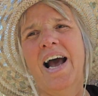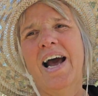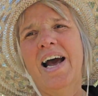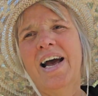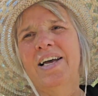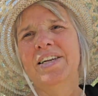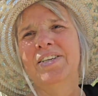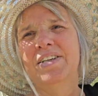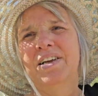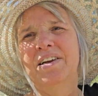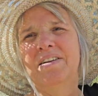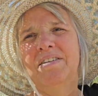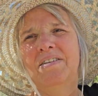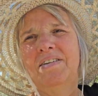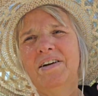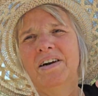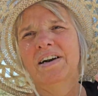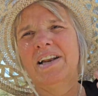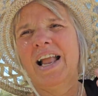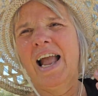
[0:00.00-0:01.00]
and
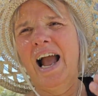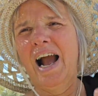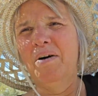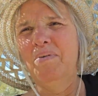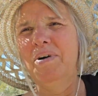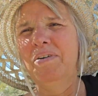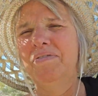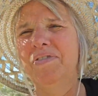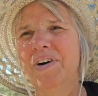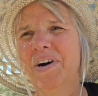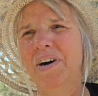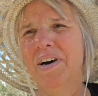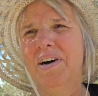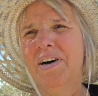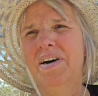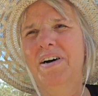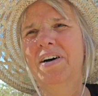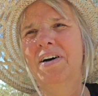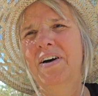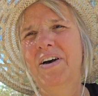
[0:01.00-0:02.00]
however,
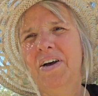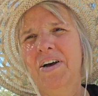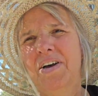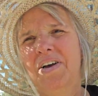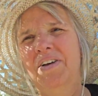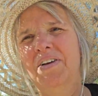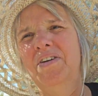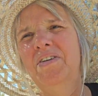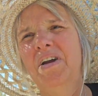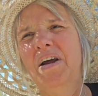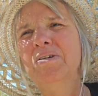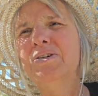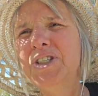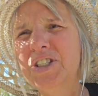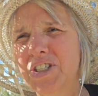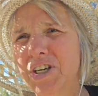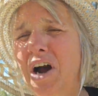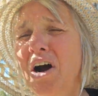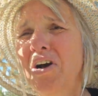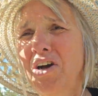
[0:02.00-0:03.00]
you know,
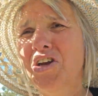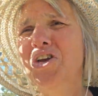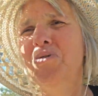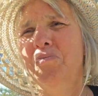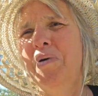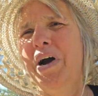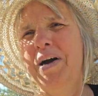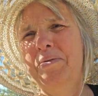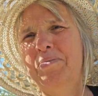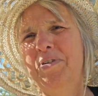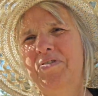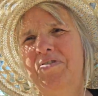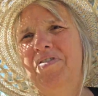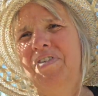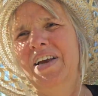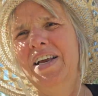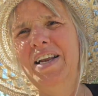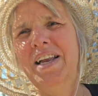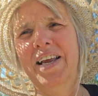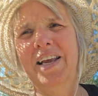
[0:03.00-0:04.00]
stuck you might be
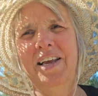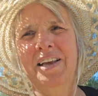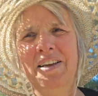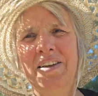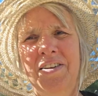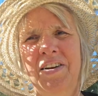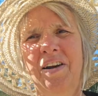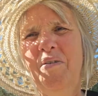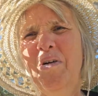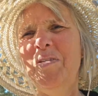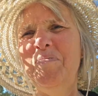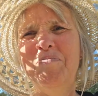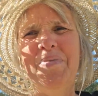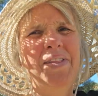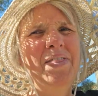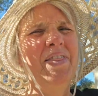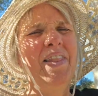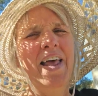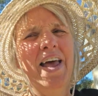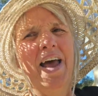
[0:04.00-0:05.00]
feeling, you know, I've
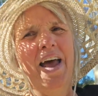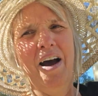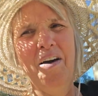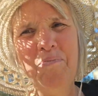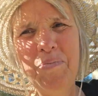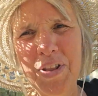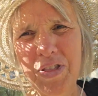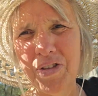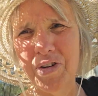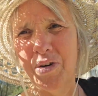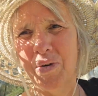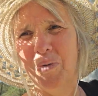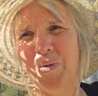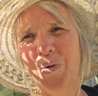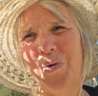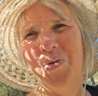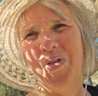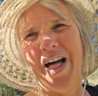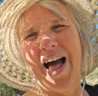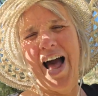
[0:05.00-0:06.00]
been there, I've been through
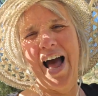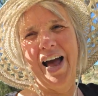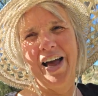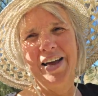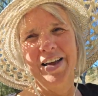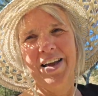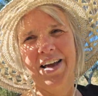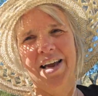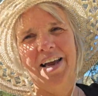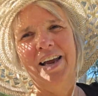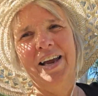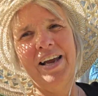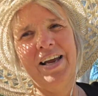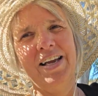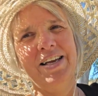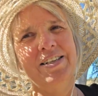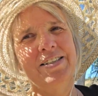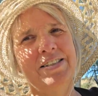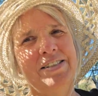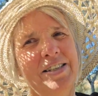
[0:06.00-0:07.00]
all that.
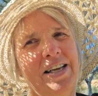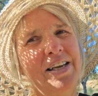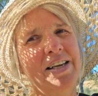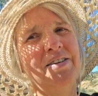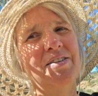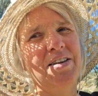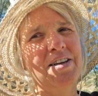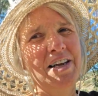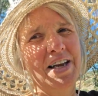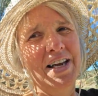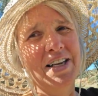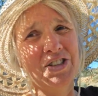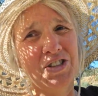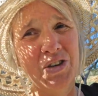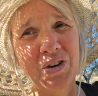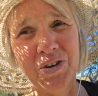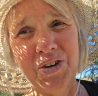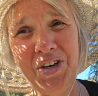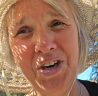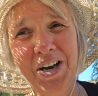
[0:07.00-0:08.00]
It's, it,
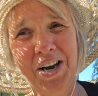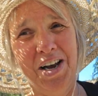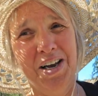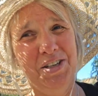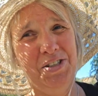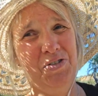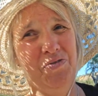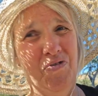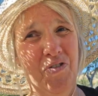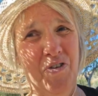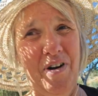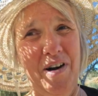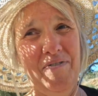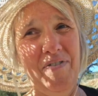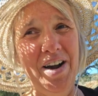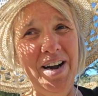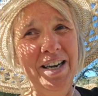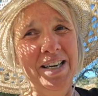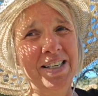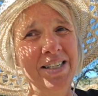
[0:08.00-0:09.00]
it's not going to last
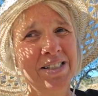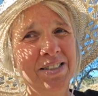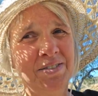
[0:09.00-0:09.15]
forever